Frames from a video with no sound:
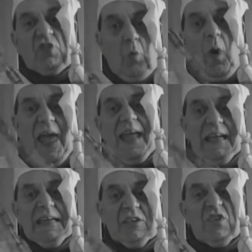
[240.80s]

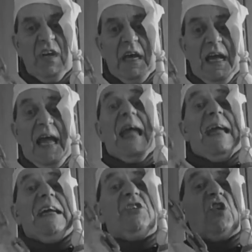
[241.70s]
ways,
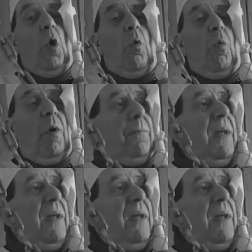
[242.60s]
he too would be